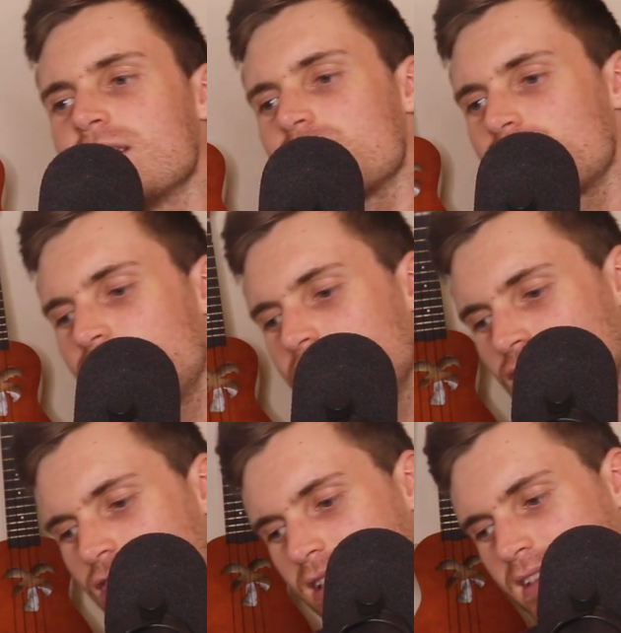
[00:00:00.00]
just
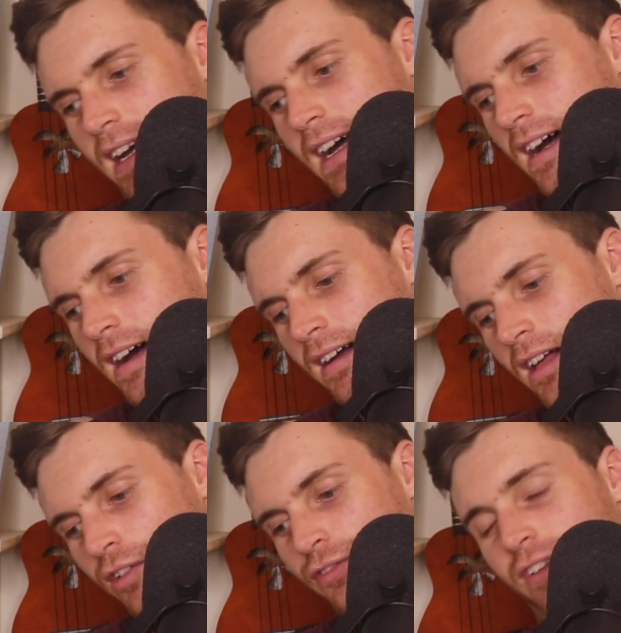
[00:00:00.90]
finished his
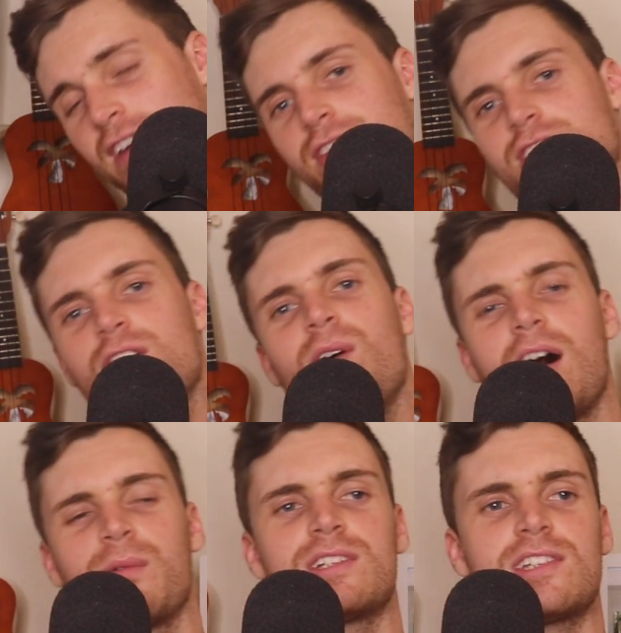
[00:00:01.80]
5th
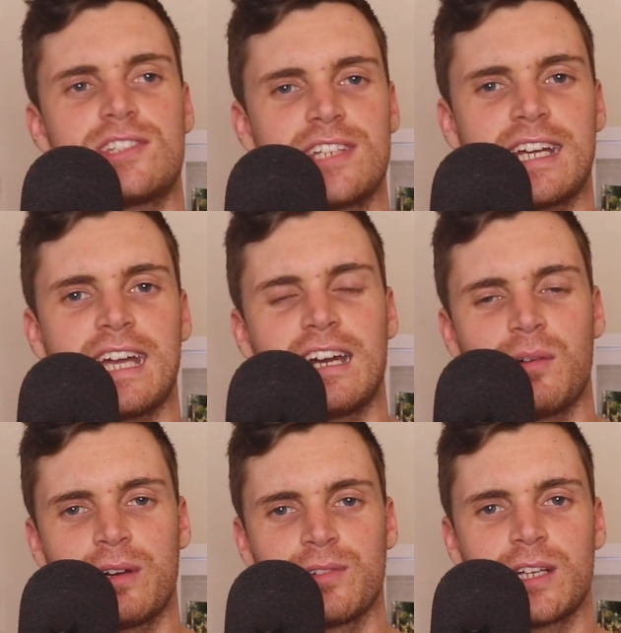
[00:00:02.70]
tour, which is sick, and it
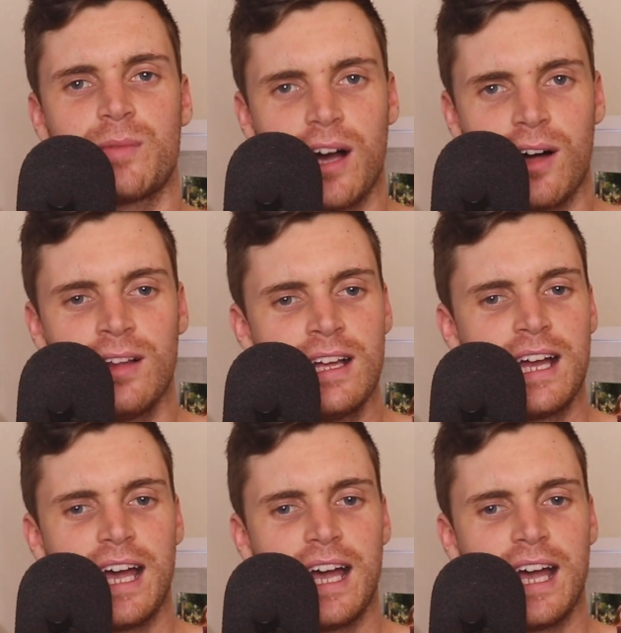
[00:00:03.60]
went really well.